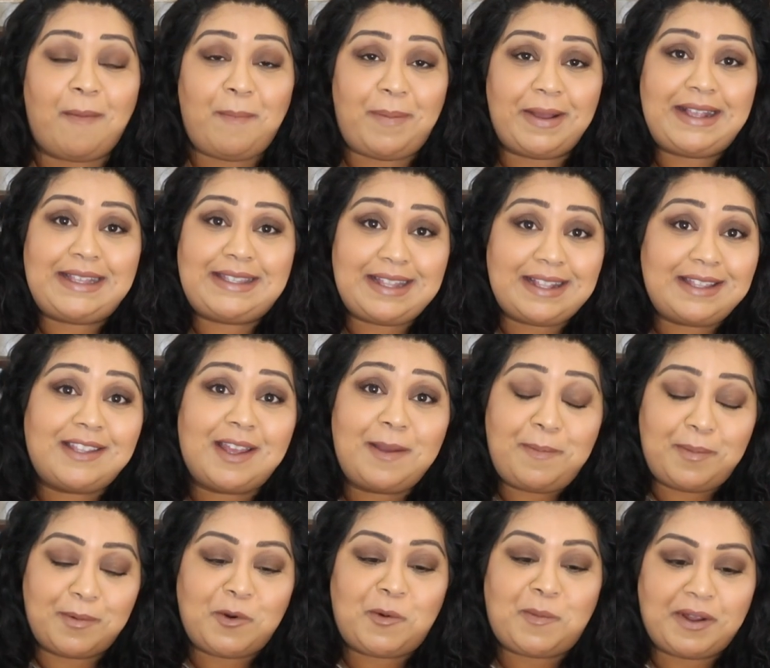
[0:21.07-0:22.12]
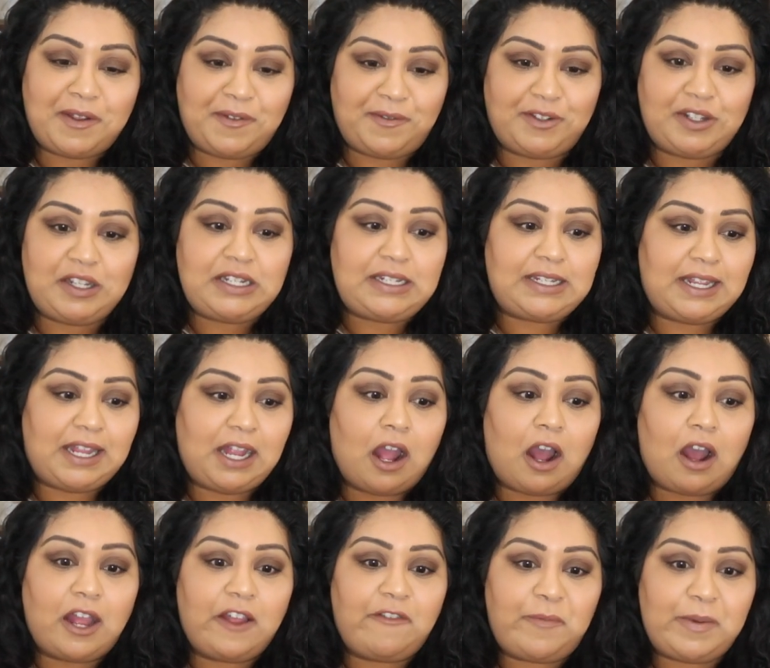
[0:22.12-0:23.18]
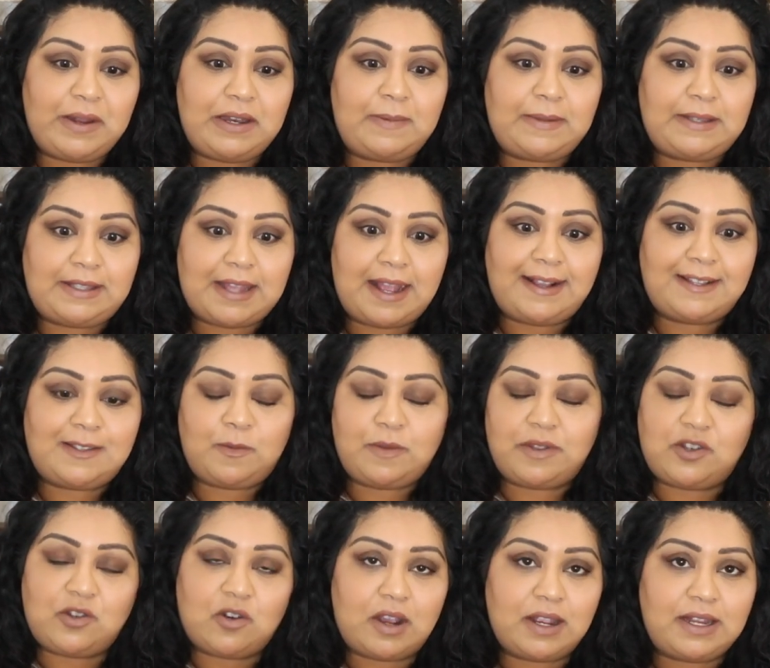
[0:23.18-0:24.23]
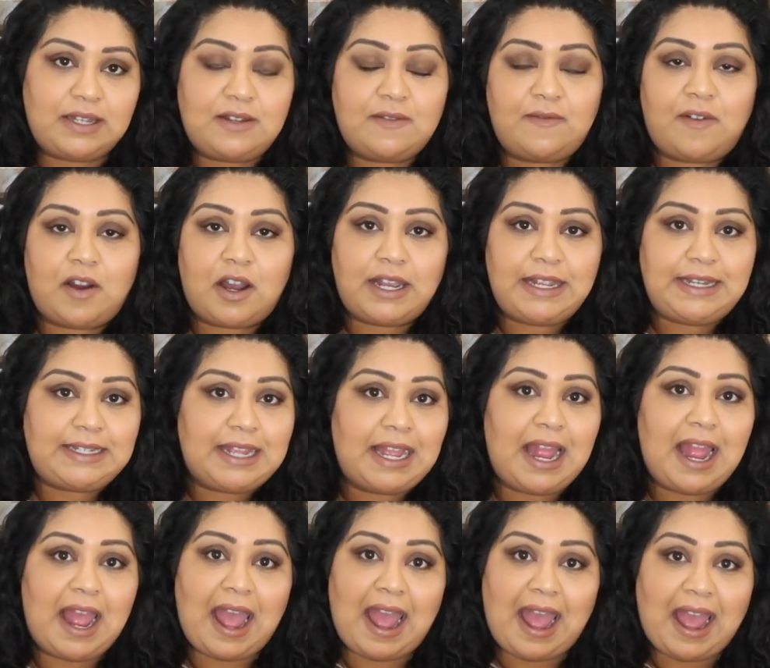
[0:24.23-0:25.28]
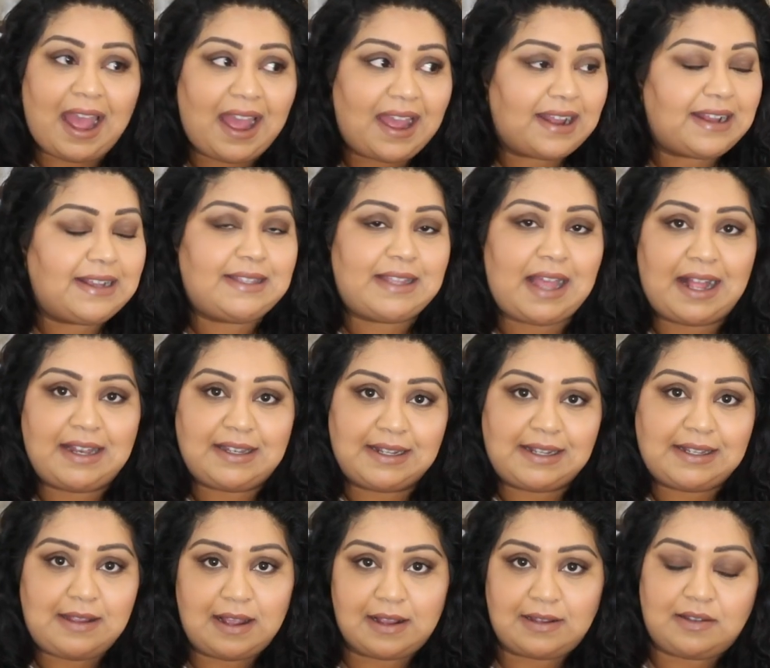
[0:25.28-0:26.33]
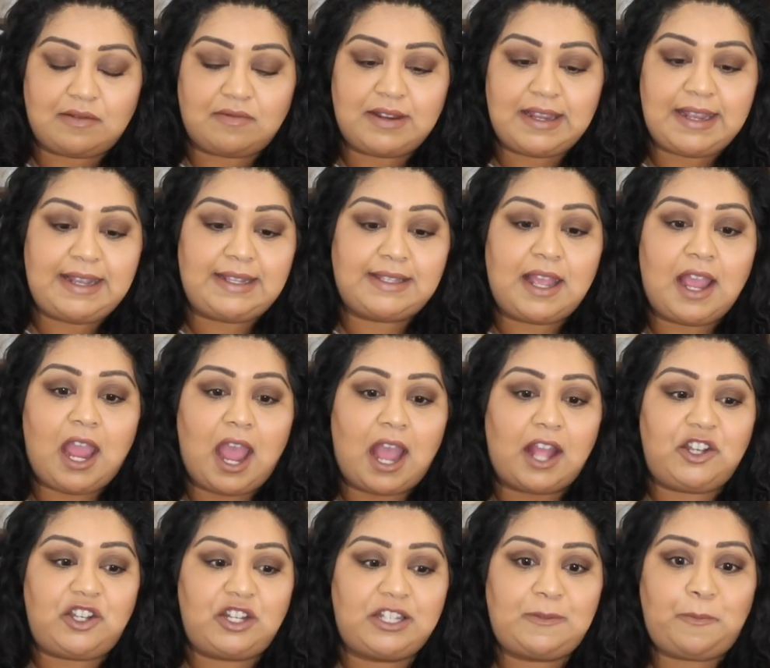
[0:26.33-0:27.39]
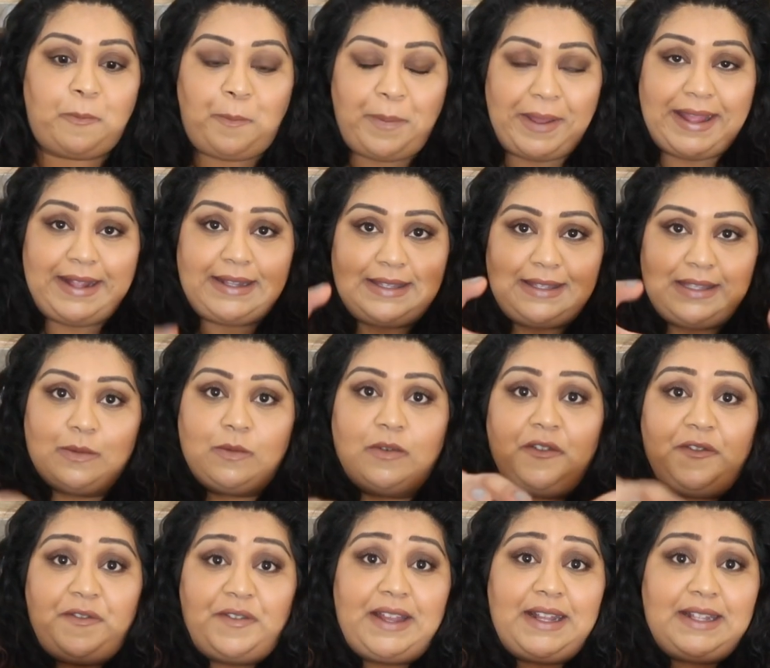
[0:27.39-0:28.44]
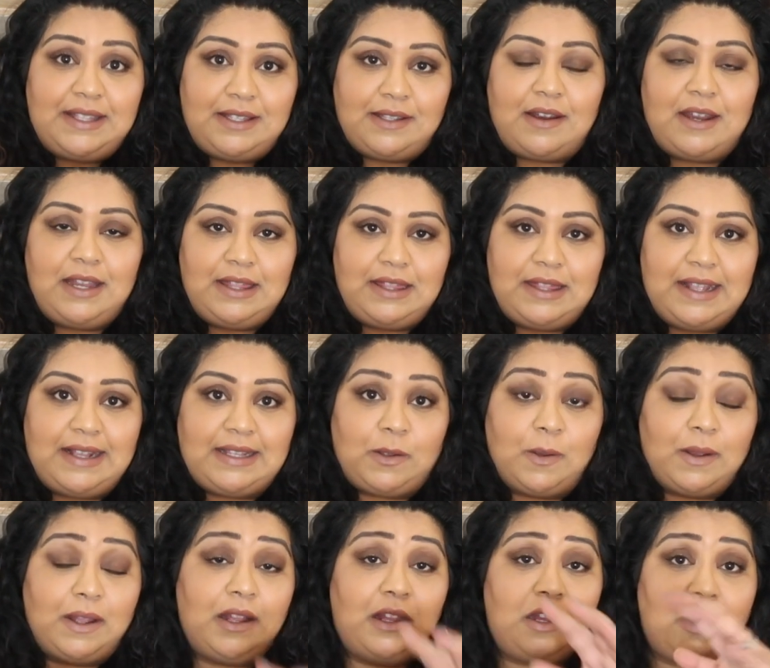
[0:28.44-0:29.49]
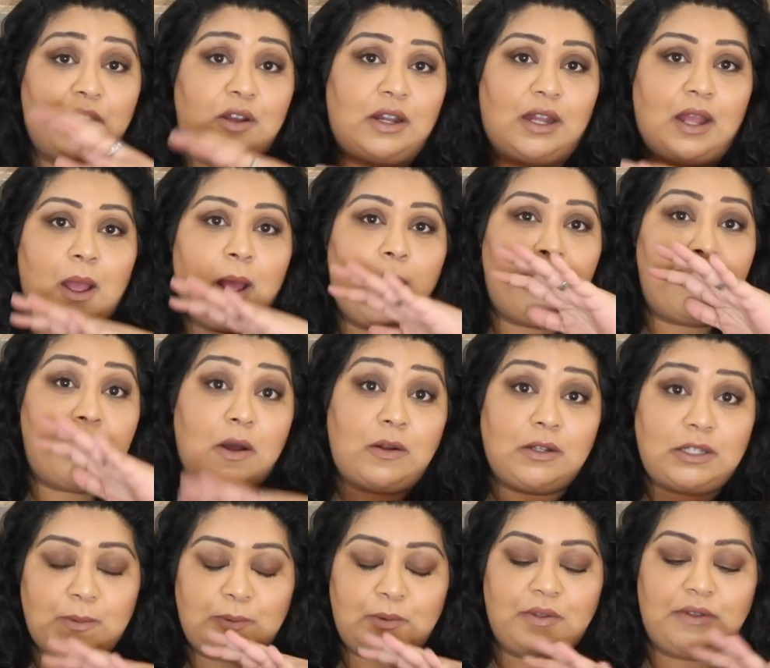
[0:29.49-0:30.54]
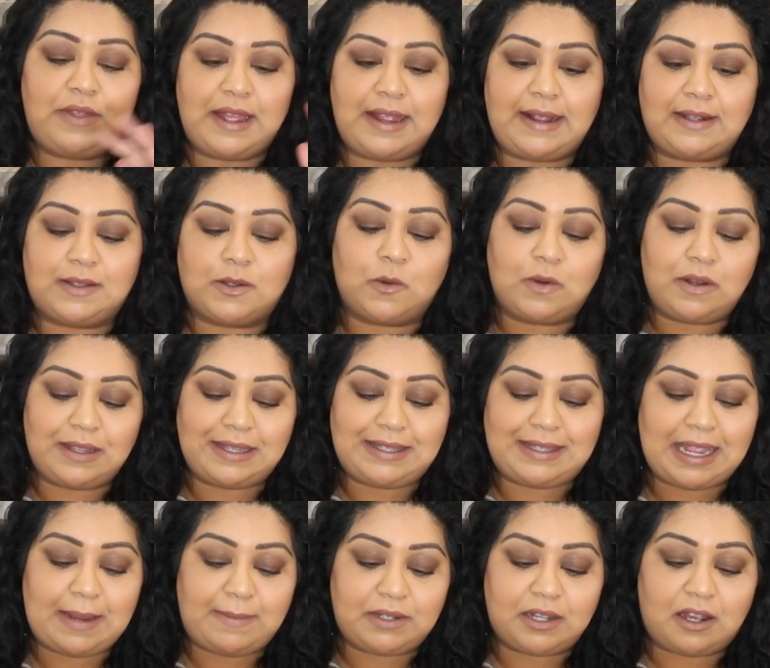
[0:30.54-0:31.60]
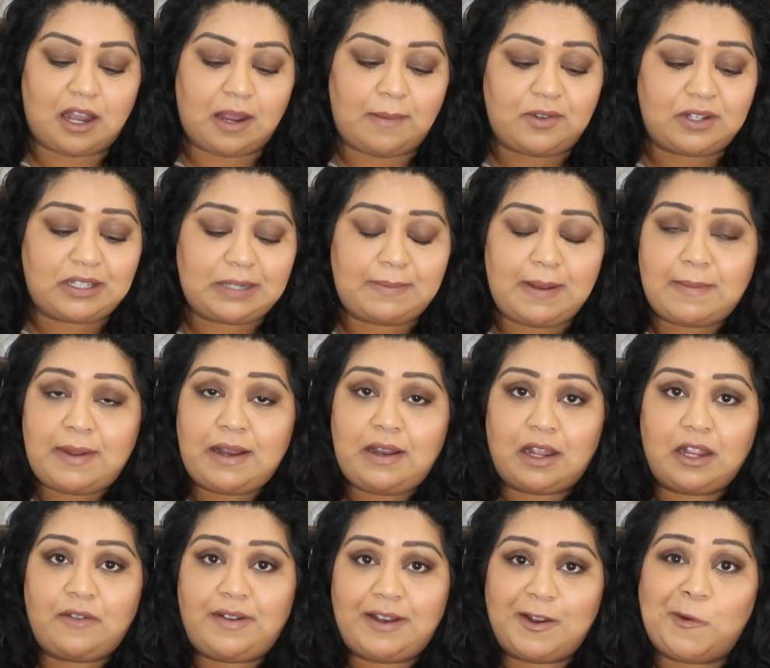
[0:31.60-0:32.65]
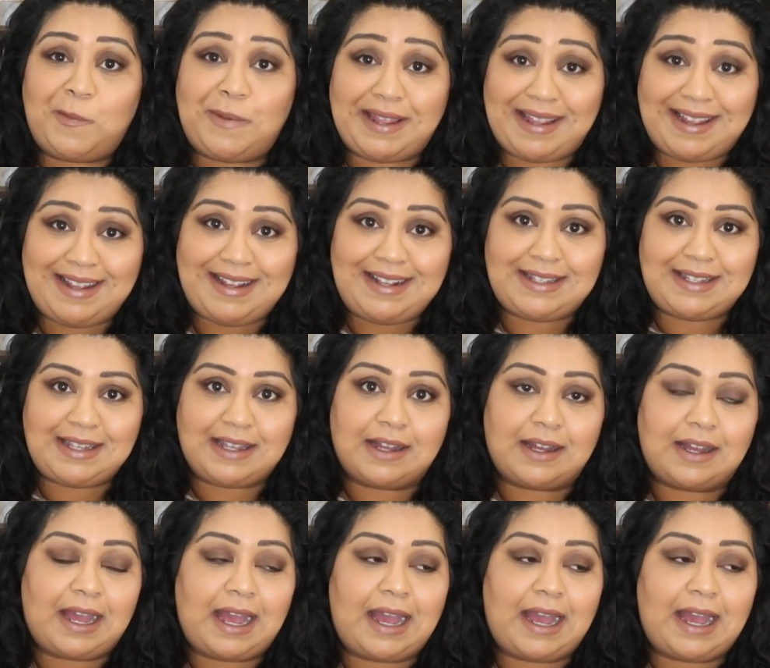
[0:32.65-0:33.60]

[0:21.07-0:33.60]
But since I bought my Foodi, I've been obsessed with trying to find hacks and accessories and just bits that will fit inside this so I can cook multiple things all at the same time, just to make my life a little bit easier.